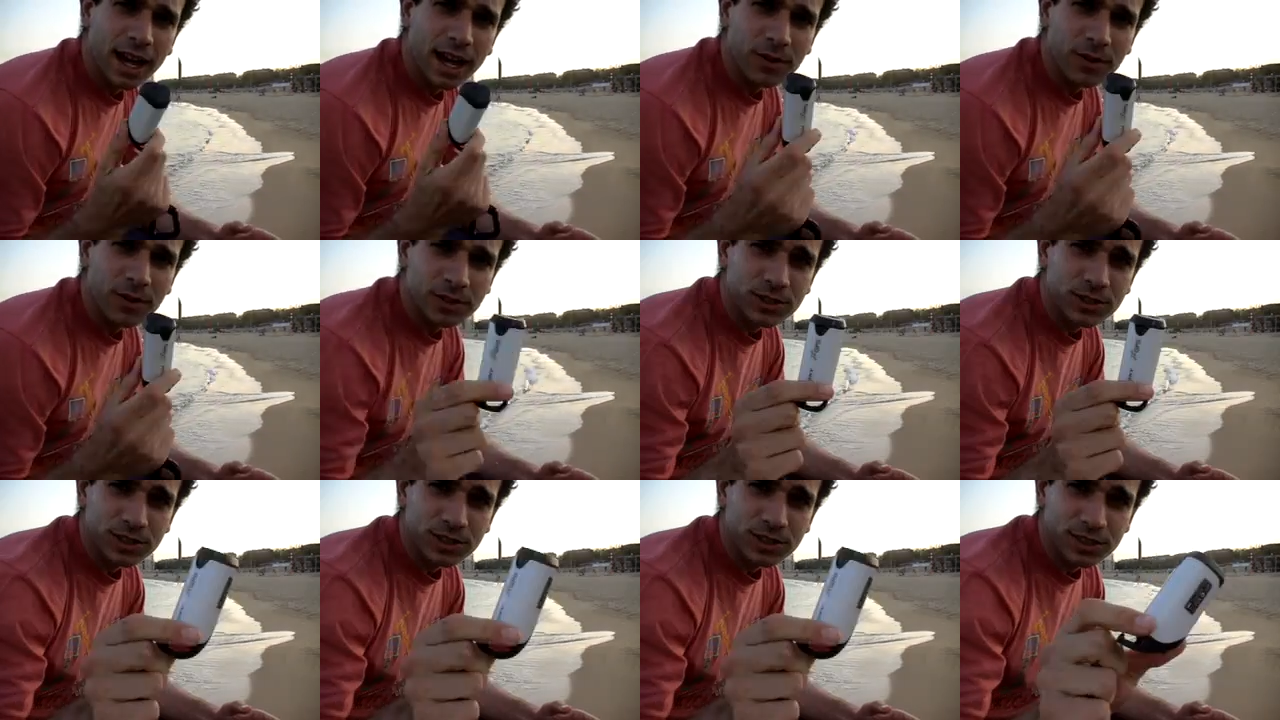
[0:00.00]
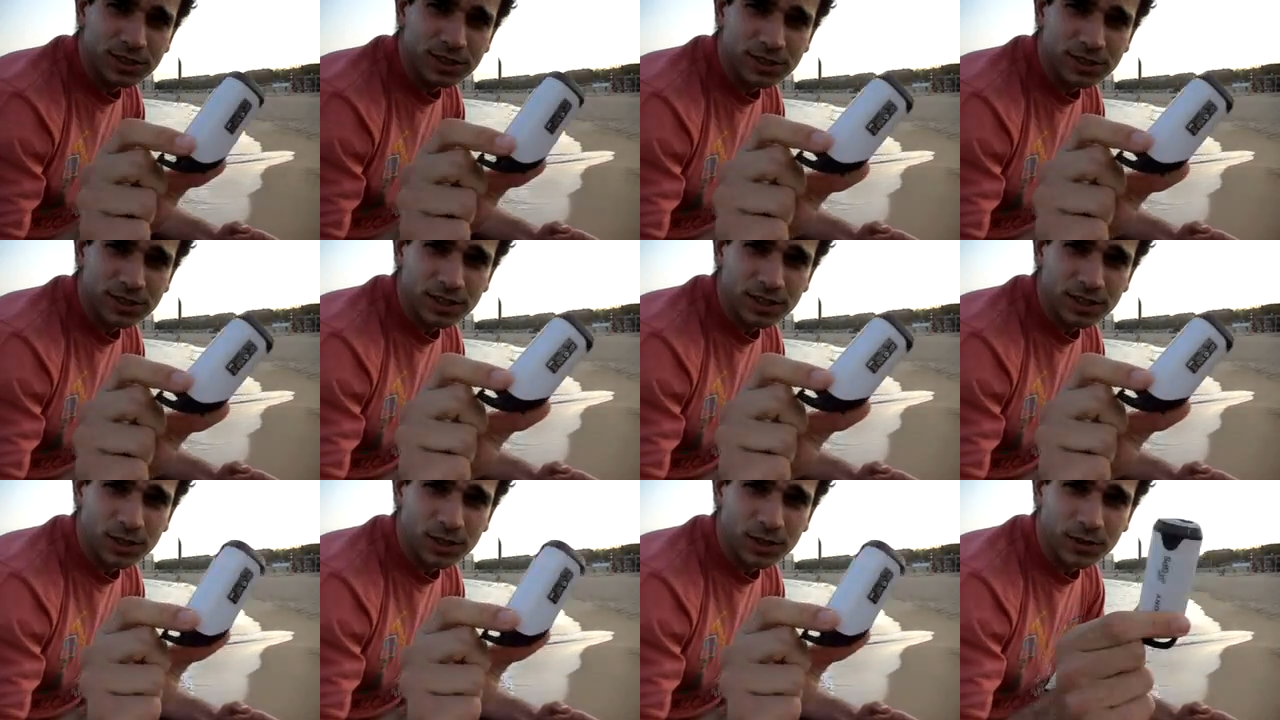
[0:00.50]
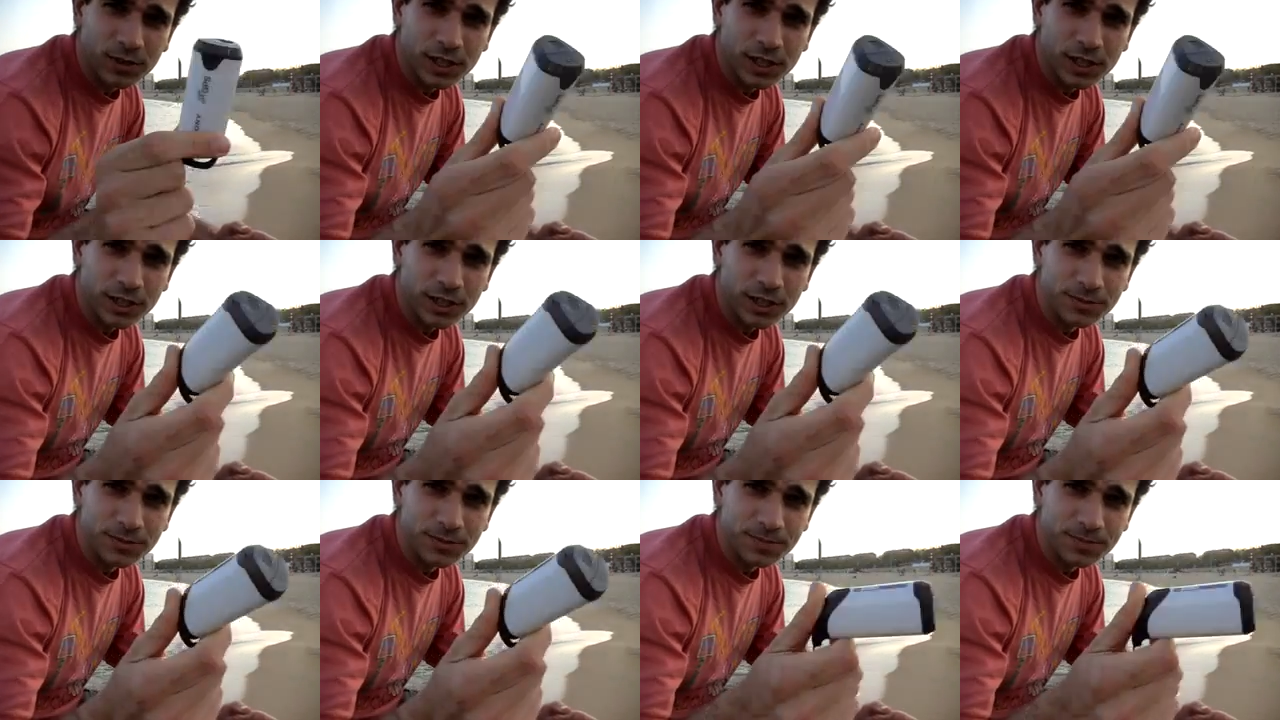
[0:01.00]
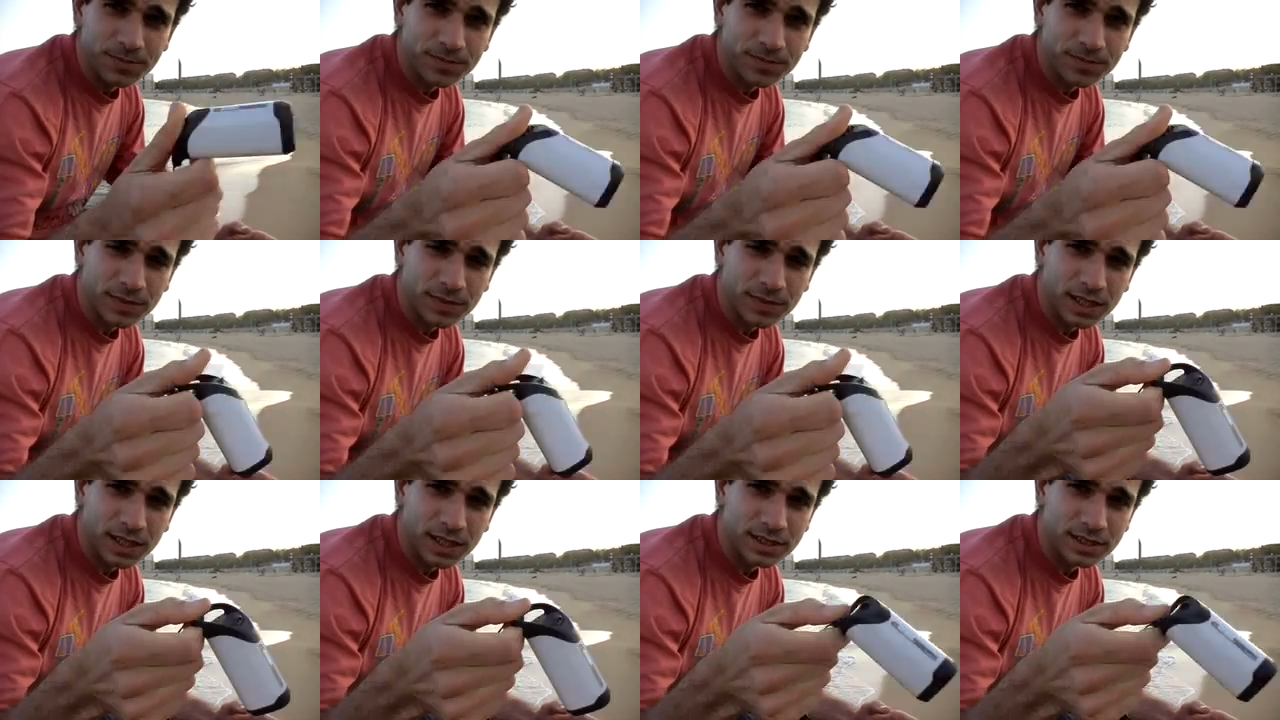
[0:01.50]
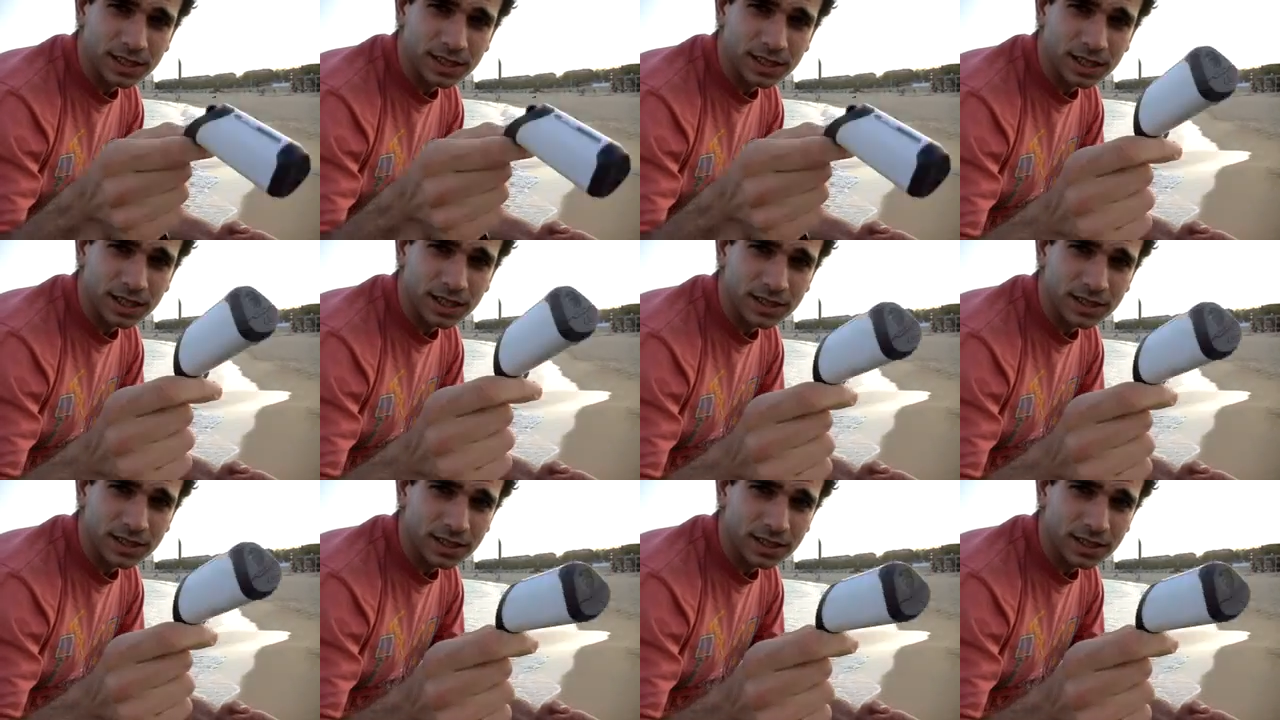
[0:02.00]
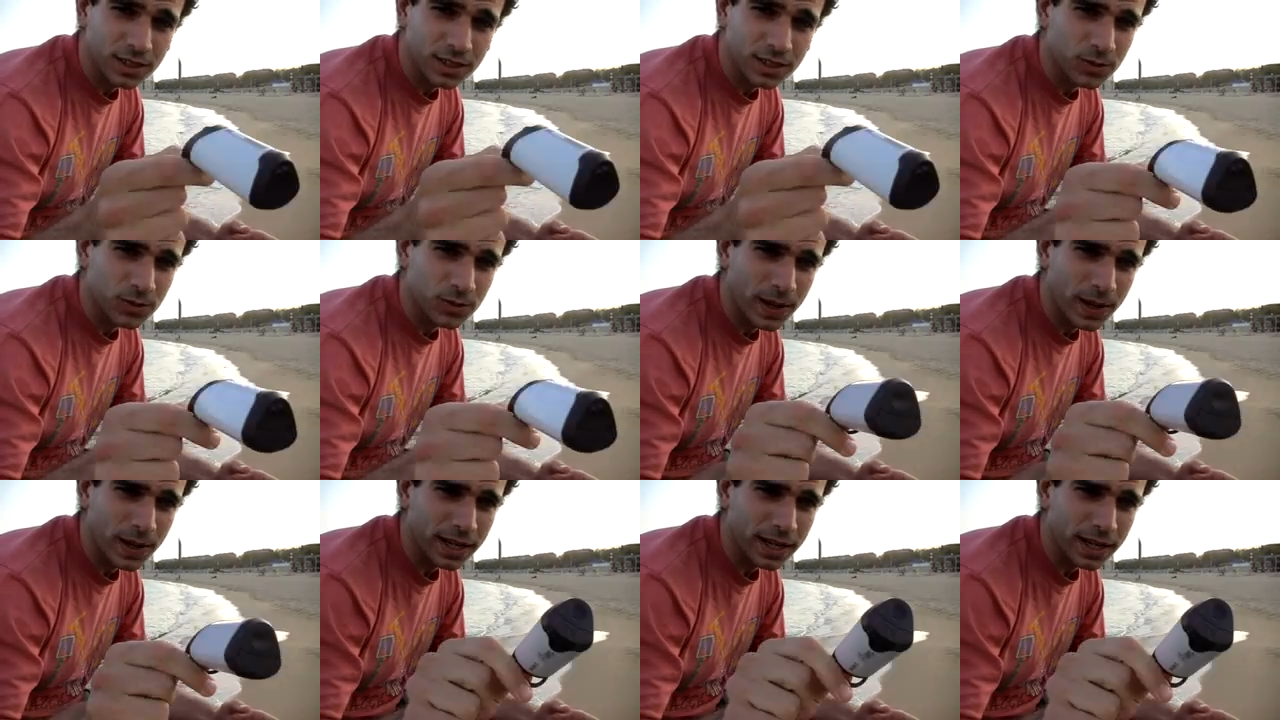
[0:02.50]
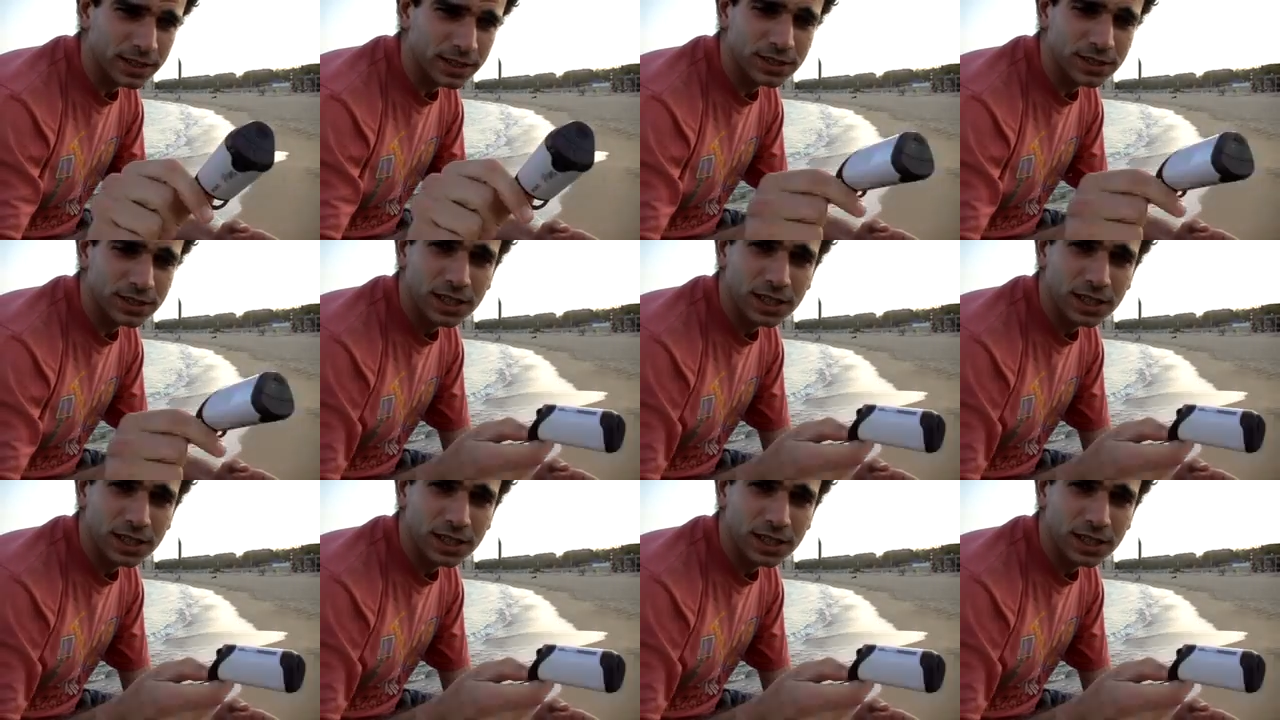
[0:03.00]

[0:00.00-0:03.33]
which is this thing over here. It's a neat little package.